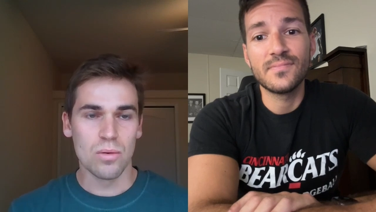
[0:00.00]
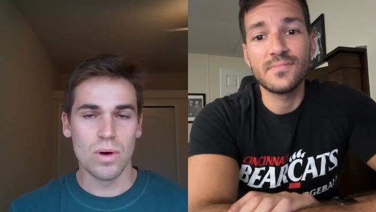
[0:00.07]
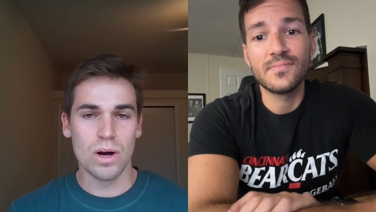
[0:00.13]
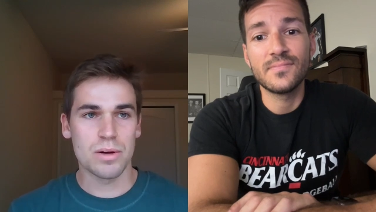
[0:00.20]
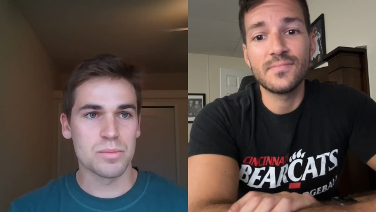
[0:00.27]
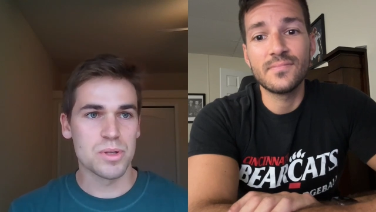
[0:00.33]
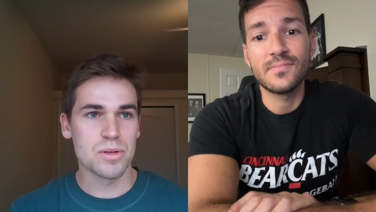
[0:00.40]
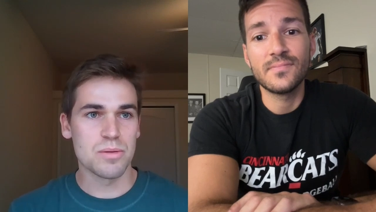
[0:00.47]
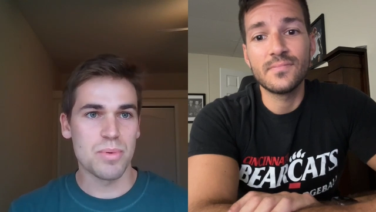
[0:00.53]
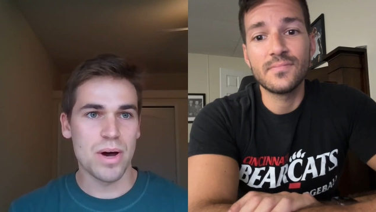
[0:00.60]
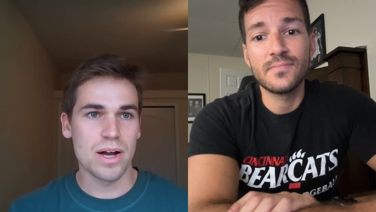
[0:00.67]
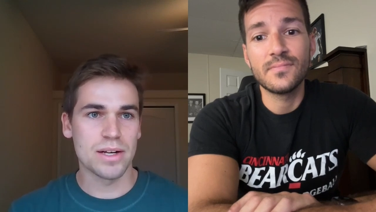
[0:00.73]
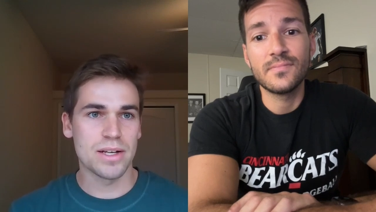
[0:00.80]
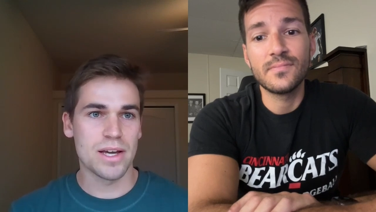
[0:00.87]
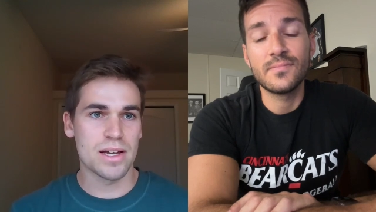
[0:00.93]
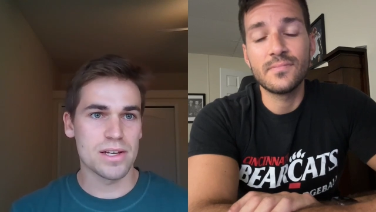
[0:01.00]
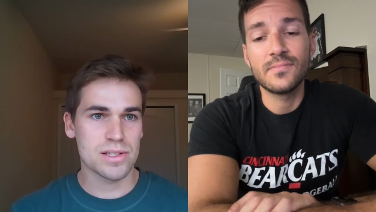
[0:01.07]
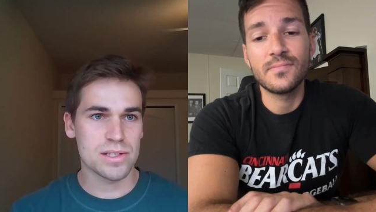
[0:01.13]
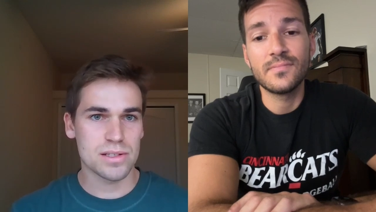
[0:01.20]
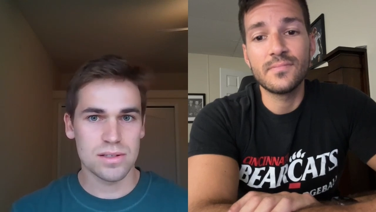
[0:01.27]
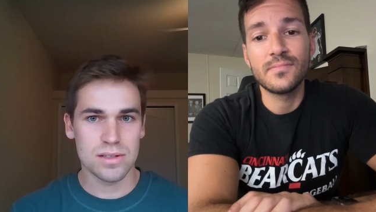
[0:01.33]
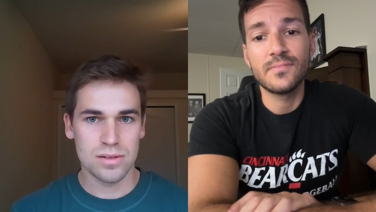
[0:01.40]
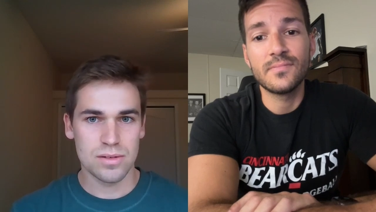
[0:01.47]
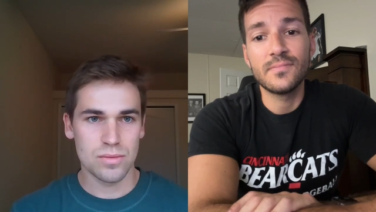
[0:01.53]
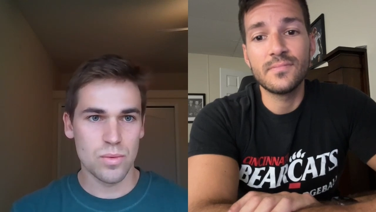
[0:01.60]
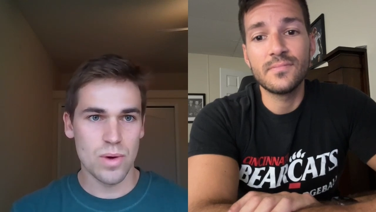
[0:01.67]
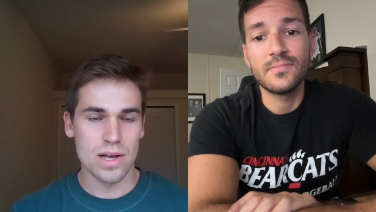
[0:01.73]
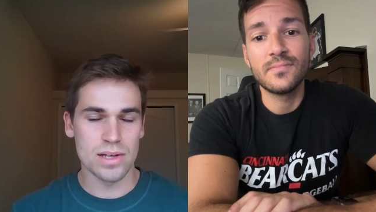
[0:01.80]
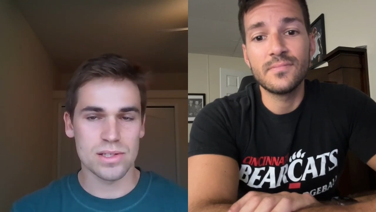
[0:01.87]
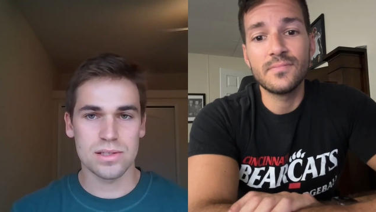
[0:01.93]
Speaker 1: Welcome to the podcast,
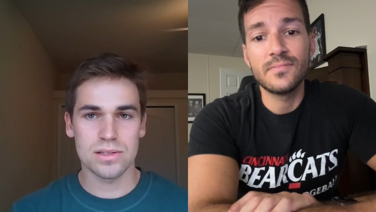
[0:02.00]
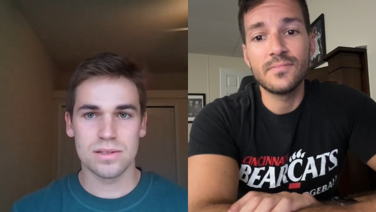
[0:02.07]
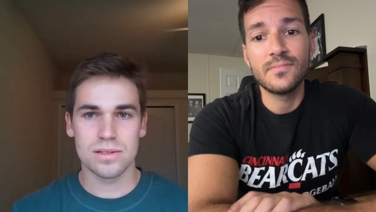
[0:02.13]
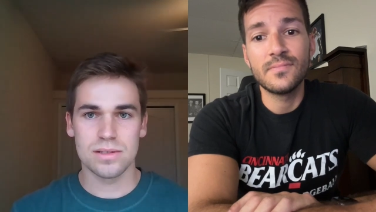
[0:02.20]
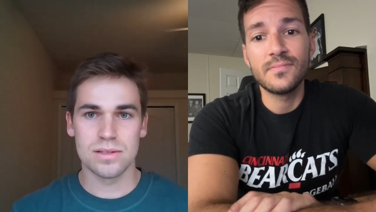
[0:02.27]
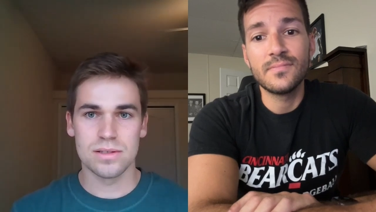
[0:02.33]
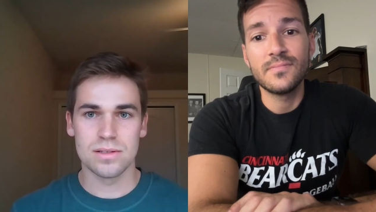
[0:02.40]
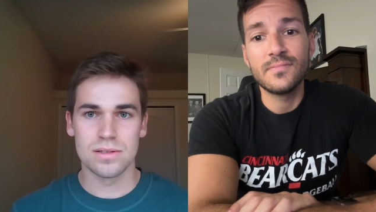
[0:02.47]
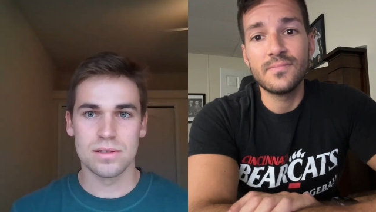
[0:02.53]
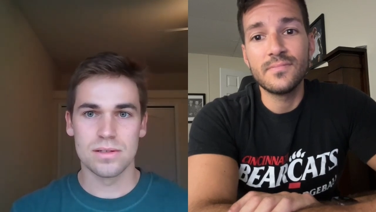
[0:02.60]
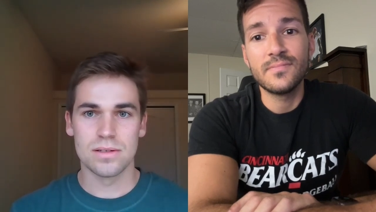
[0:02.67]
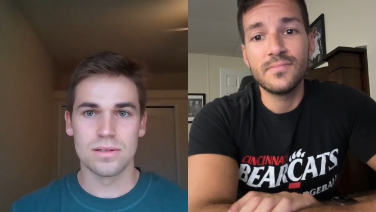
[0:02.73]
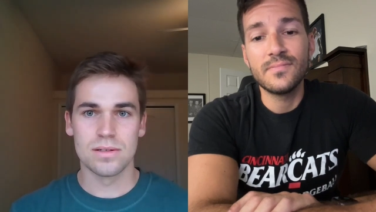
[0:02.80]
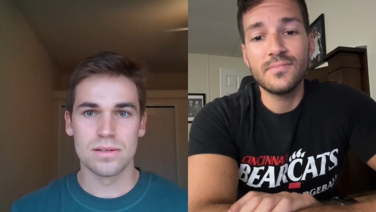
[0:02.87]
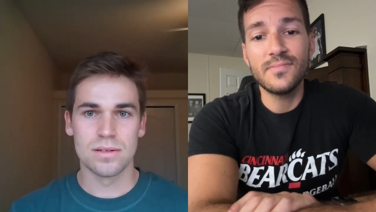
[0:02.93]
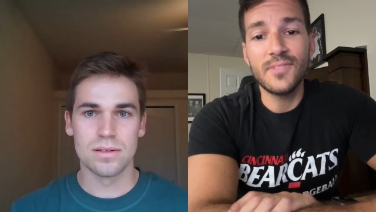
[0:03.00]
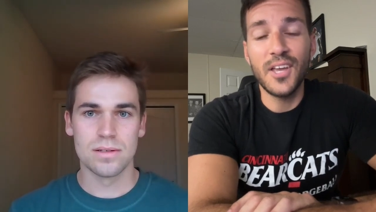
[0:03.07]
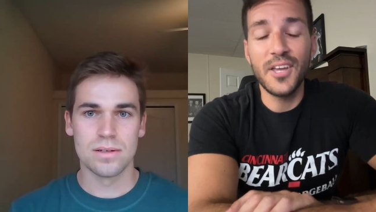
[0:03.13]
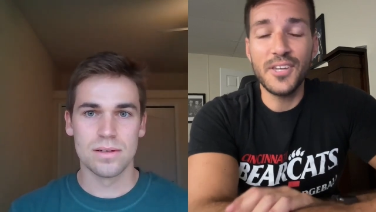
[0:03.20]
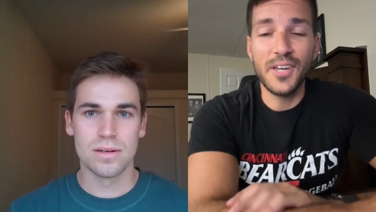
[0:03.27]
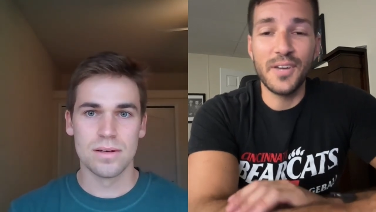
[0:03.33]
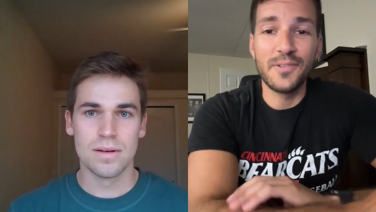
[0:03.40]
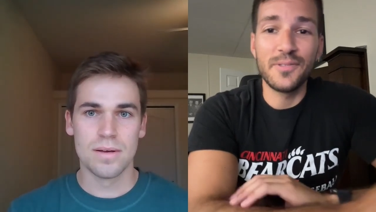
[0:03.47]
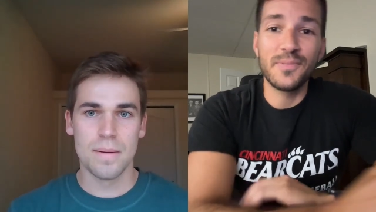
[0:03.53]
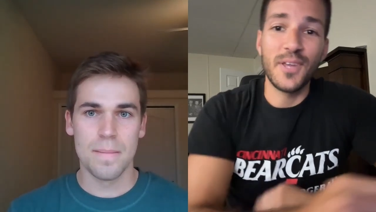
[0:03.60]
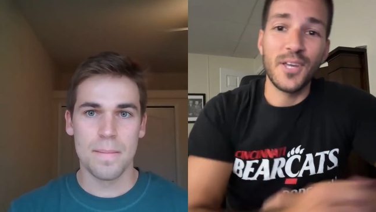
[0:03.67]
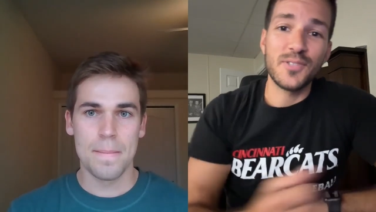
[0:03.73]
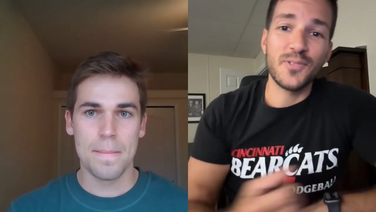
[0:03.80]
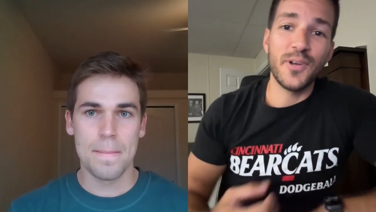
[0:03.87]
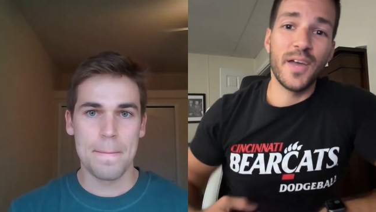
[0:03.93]
Wes.
Speaker 2: Hey, Kevin. Hey, Kevin.
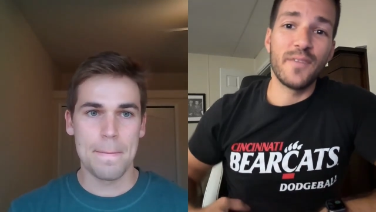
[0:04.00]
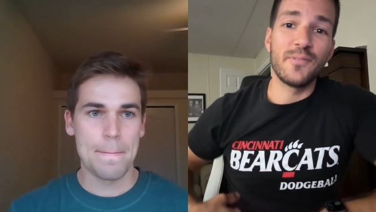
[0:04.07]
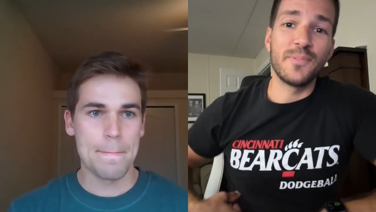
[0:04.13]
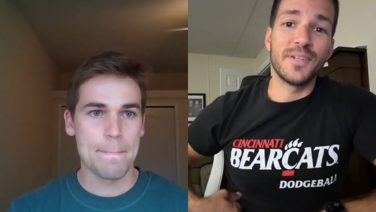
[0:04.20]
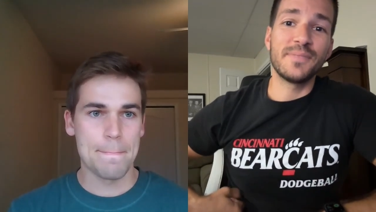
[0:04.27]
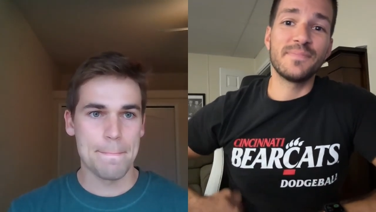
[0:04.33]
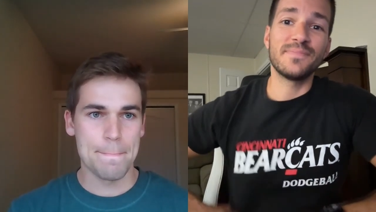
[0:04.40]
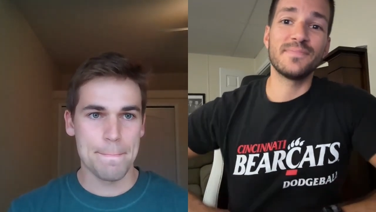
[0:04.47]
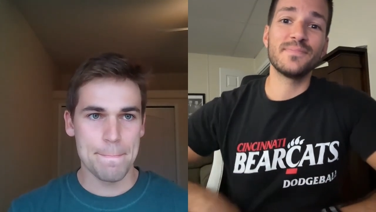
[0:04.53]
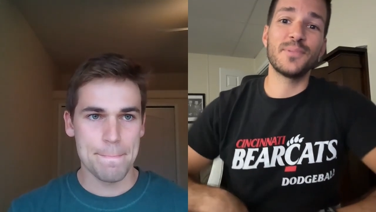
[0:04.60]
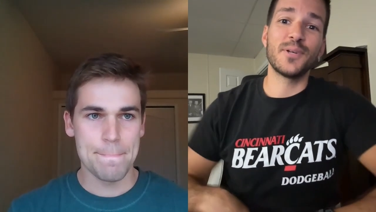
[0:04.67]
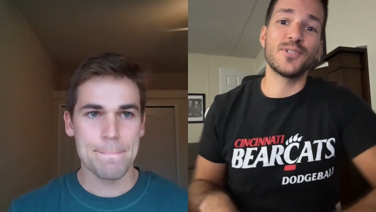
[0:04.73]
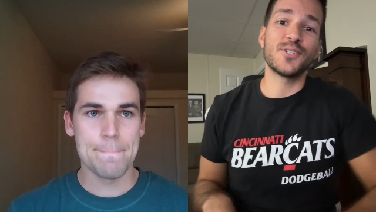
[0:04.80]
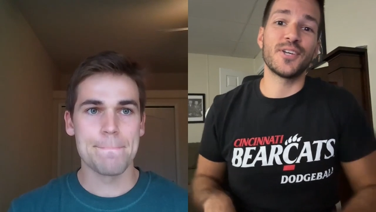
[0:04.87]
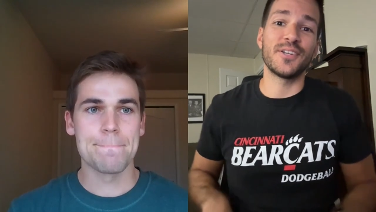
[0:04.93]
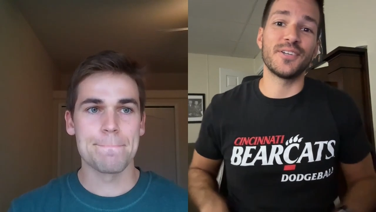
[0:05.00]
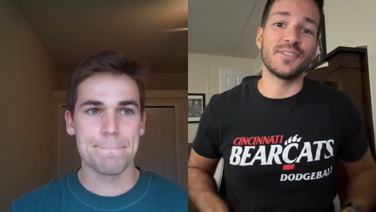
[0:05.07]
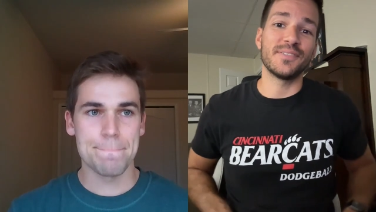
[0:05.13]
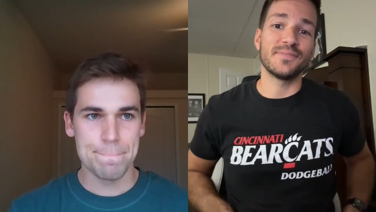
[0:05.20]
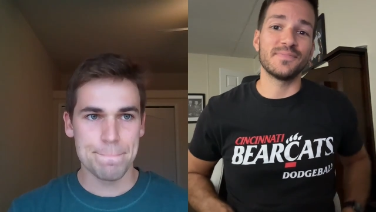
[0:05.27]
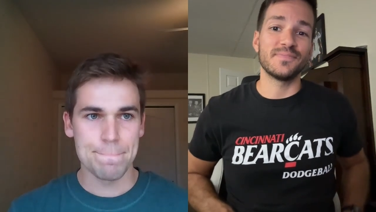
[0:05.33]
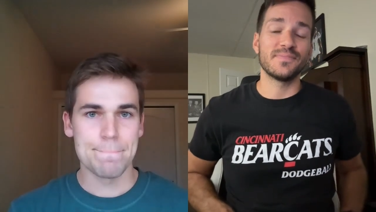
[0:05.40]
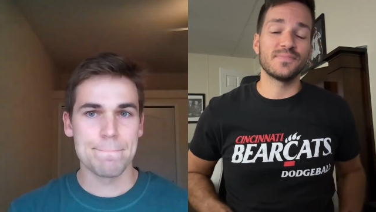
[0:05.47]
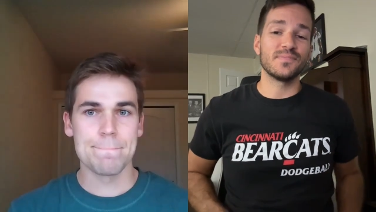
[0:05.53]
Thanks for having me. Appreciate it.